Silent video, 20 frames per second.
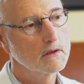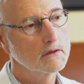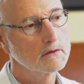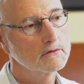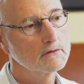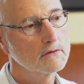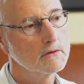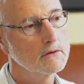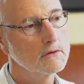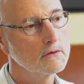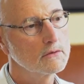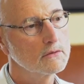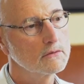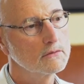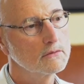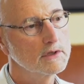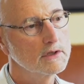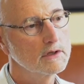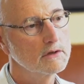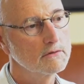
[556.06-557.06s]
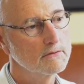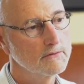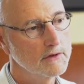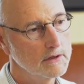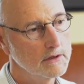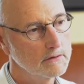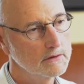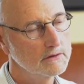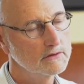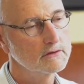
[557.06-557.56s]
so we
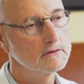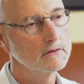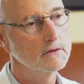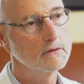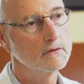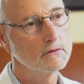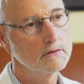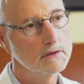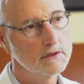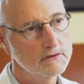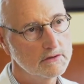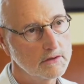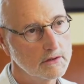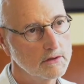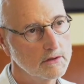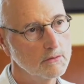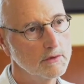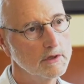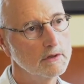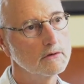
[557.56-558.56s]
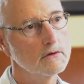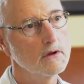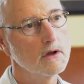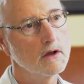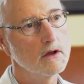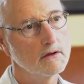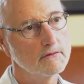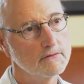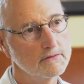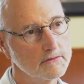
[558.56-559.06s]
very slowly started to wean her
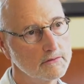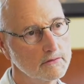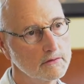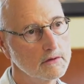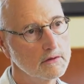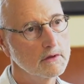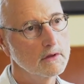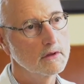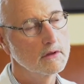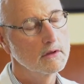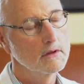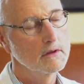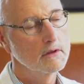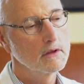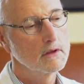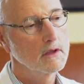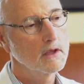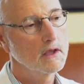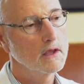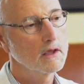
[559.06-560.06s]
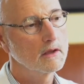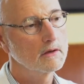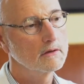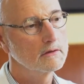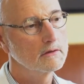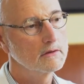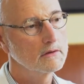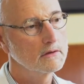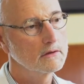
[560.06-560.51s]
off. And